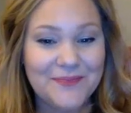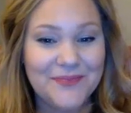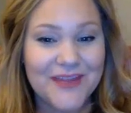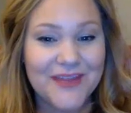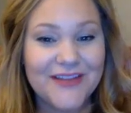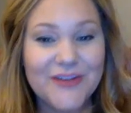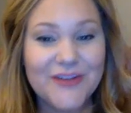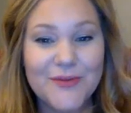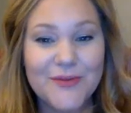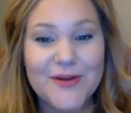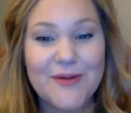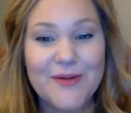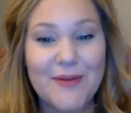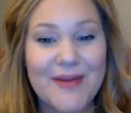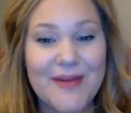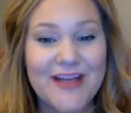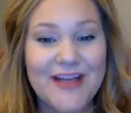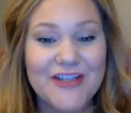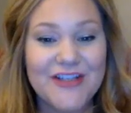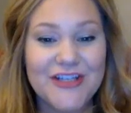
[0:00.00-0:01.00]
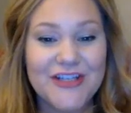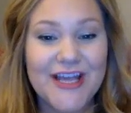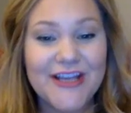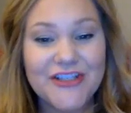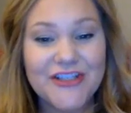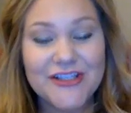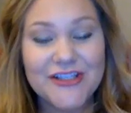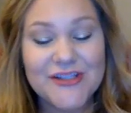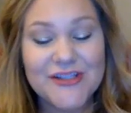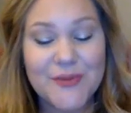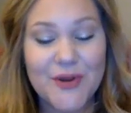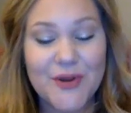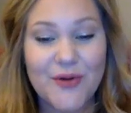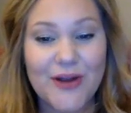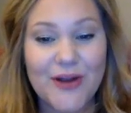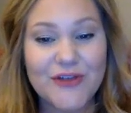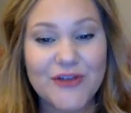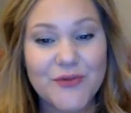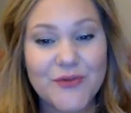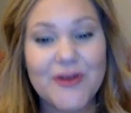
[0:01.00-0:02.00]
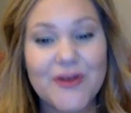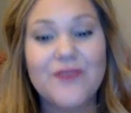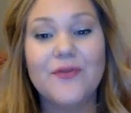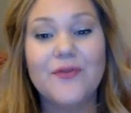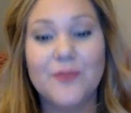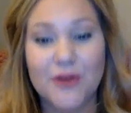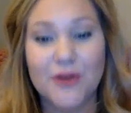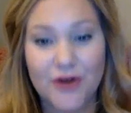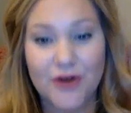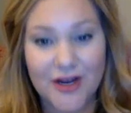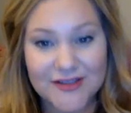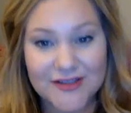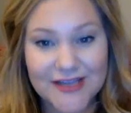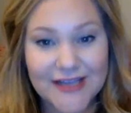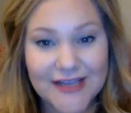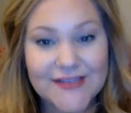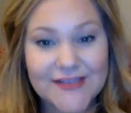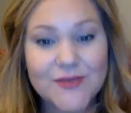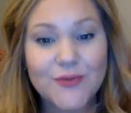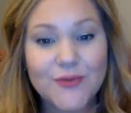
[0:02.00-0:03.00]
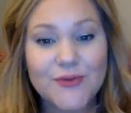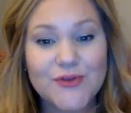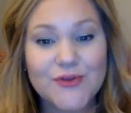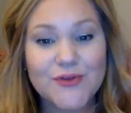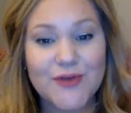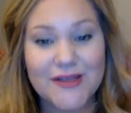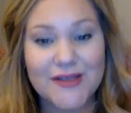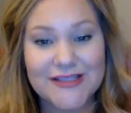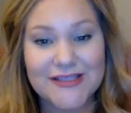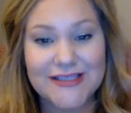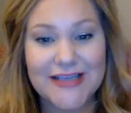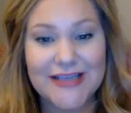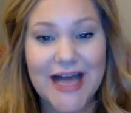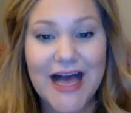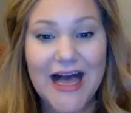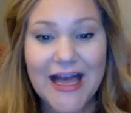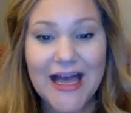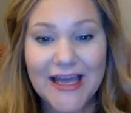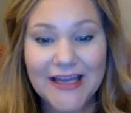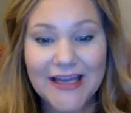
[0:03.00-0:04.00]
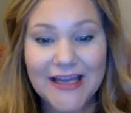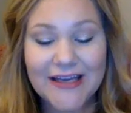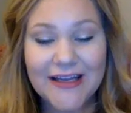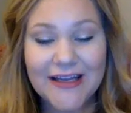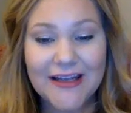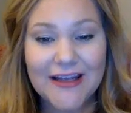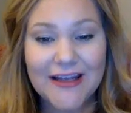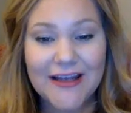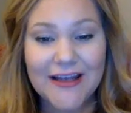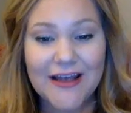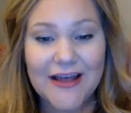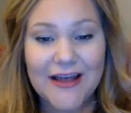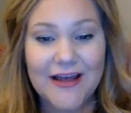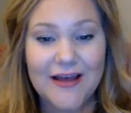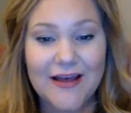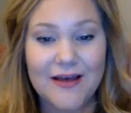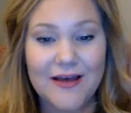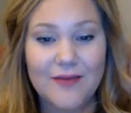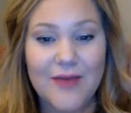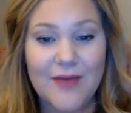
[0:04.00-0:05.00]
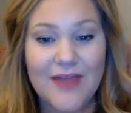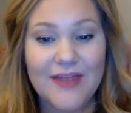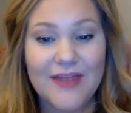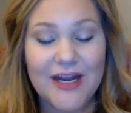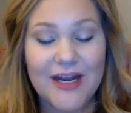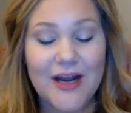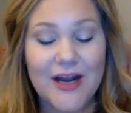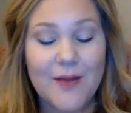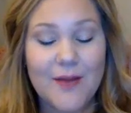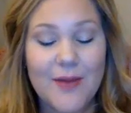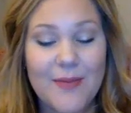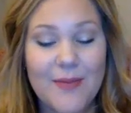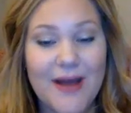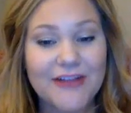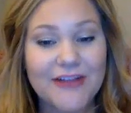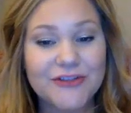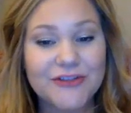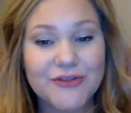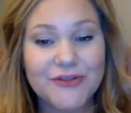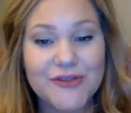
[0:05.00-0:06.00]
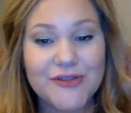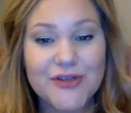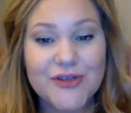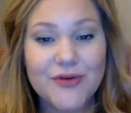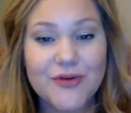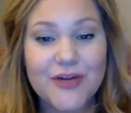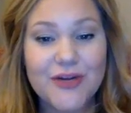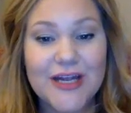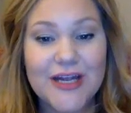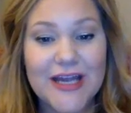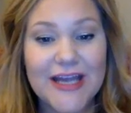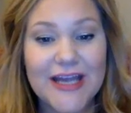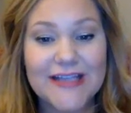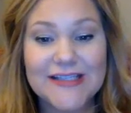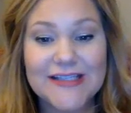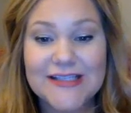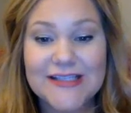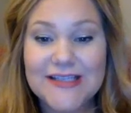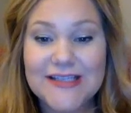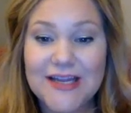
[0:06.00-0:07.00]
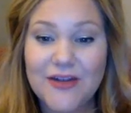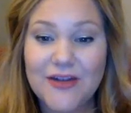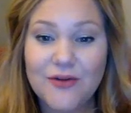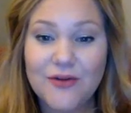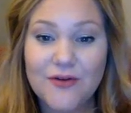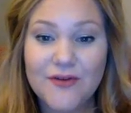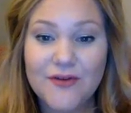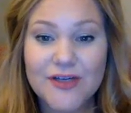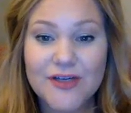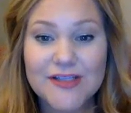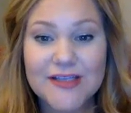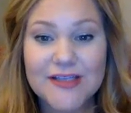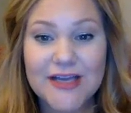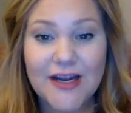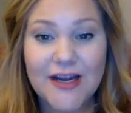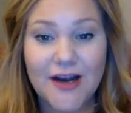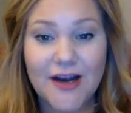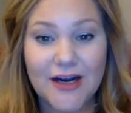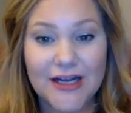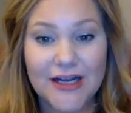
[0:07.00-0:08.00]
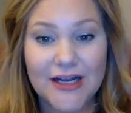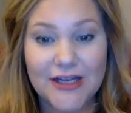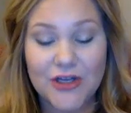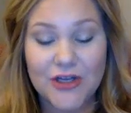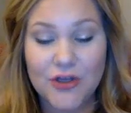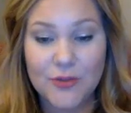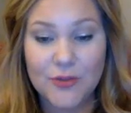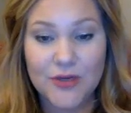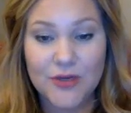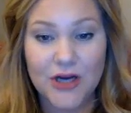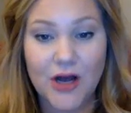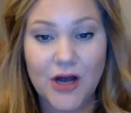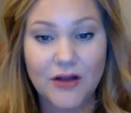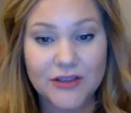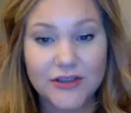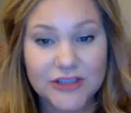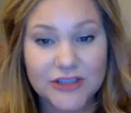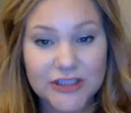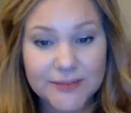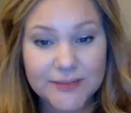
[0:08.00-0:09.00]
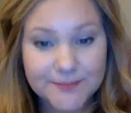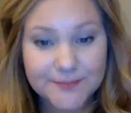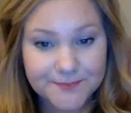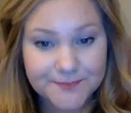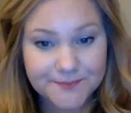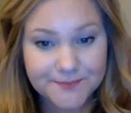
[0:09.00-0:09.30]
little bit about my education. So I graduated from La Crosse High School in 2009, and then I got my bachelor's degree at Kansas State University. I got it in human ecology.